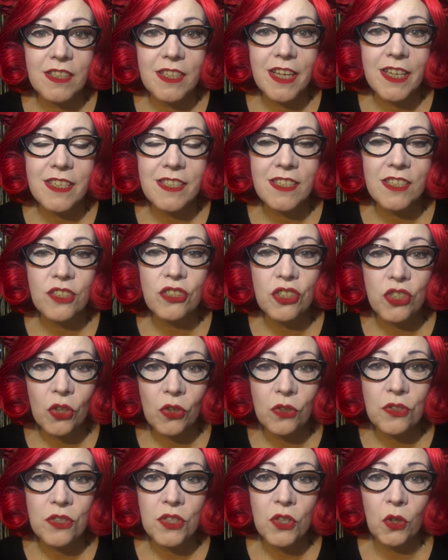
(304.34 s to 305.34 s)
at St
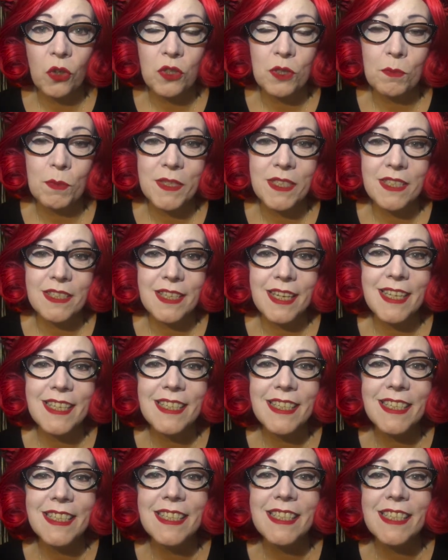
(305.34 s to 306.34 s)
John's Hospice is
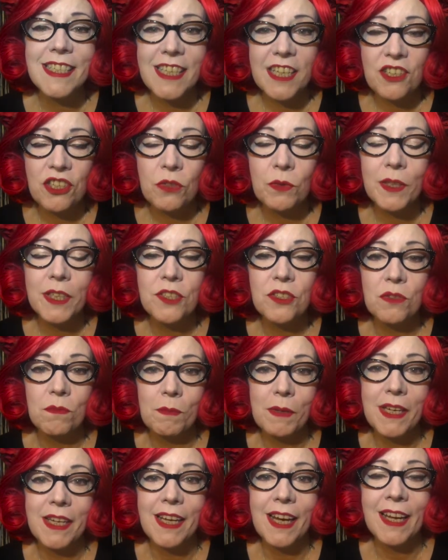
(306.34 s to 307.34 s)
continuing to
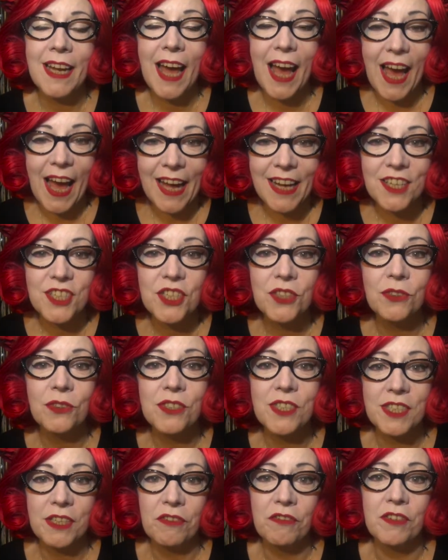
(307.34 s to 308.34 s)
make an actual
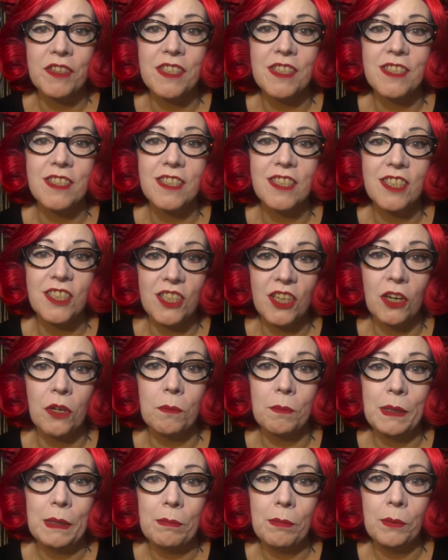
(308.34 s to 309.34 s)
difference to young
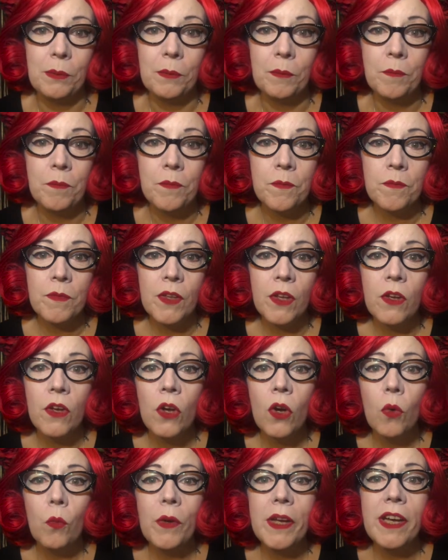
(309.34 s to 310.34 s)
people.
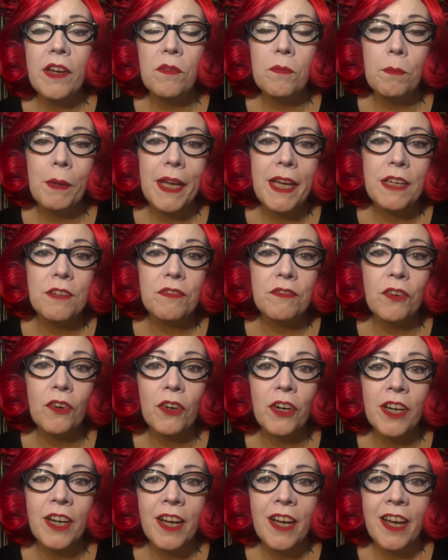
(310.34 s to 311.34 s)
We have paid
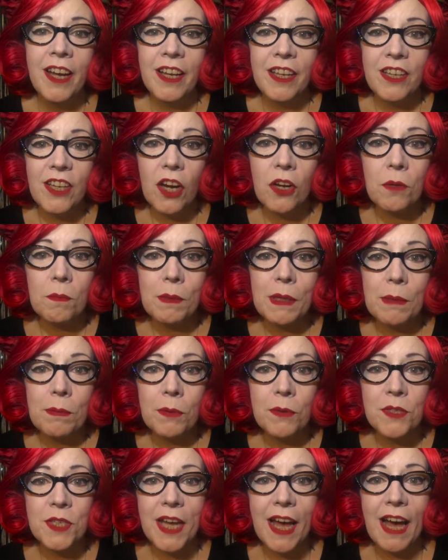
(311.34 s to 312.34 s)
for young people
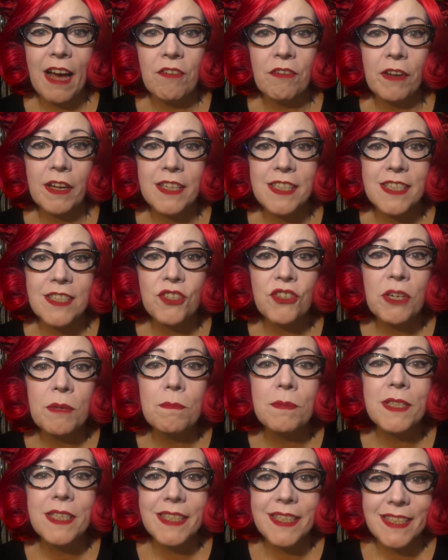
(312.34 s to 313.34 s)
to have a trip
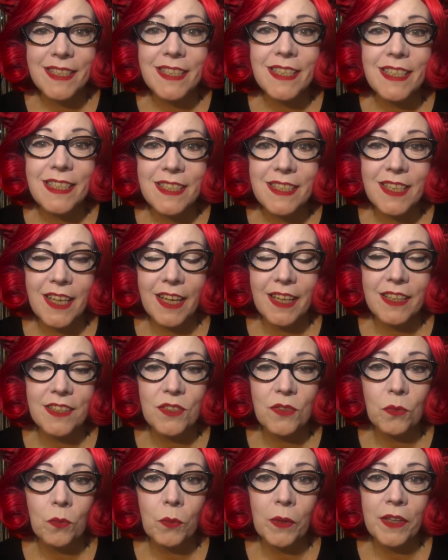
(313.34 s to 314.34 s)
to the seaside
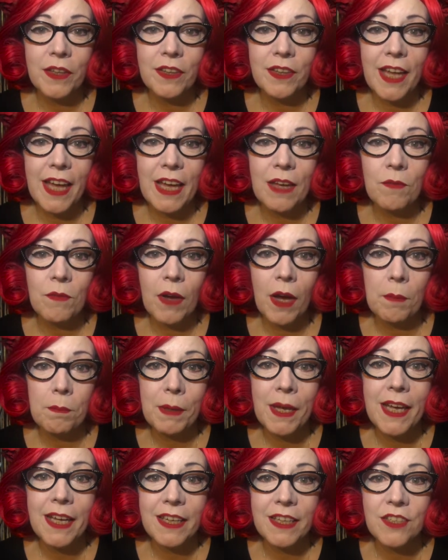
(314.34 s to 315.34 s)
with a
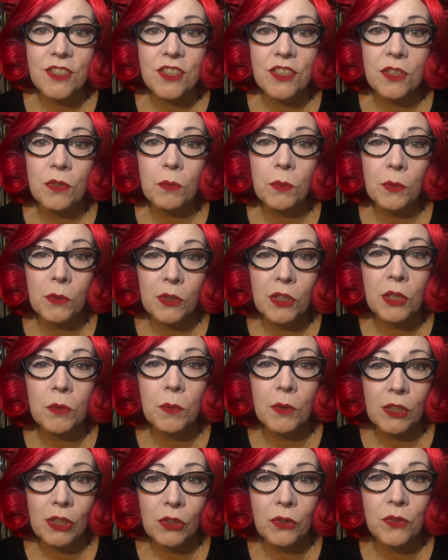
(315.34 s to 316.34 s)
parent that they
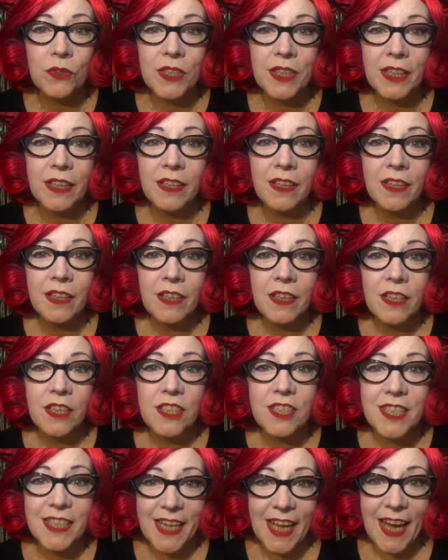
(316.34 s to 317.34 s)
were losing
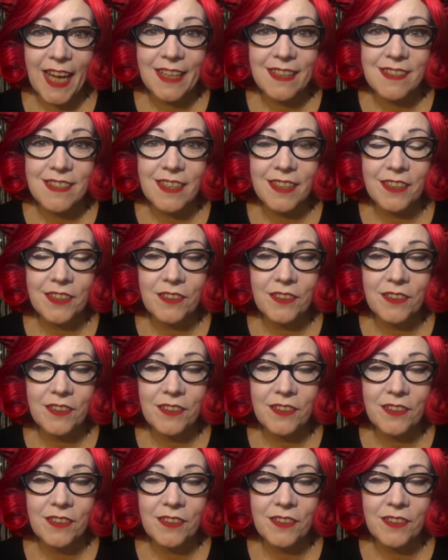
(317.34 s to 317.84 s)
to cancer.